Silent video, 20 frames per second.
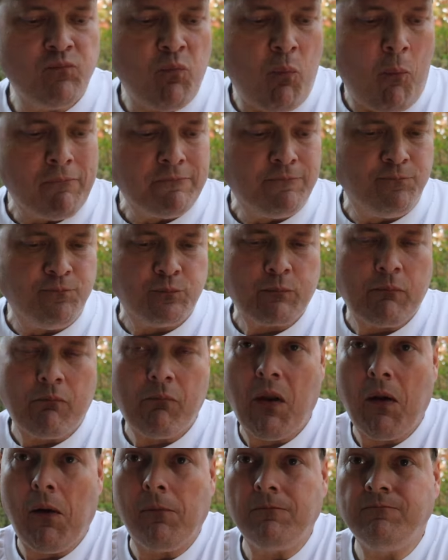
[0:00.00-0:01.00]

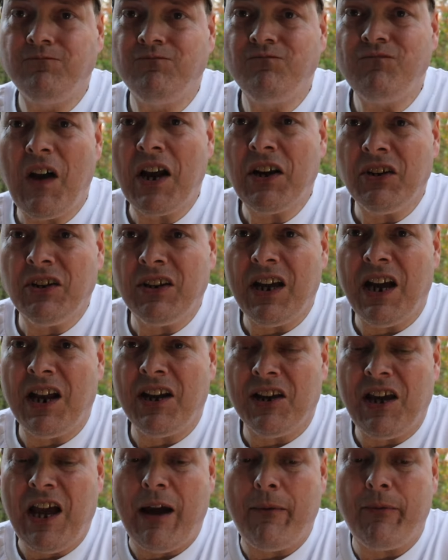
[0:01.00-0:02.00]
If I could have
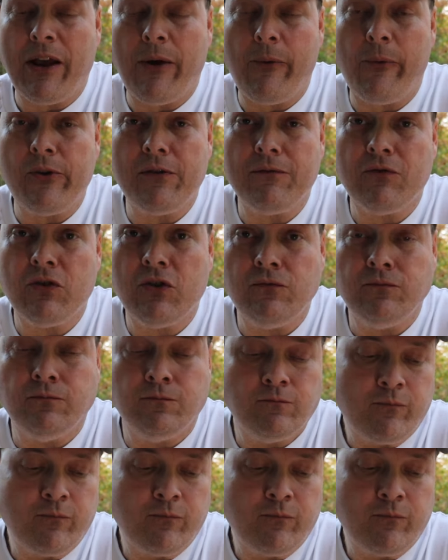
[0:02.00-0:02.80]
gotten a cabin, I would have too.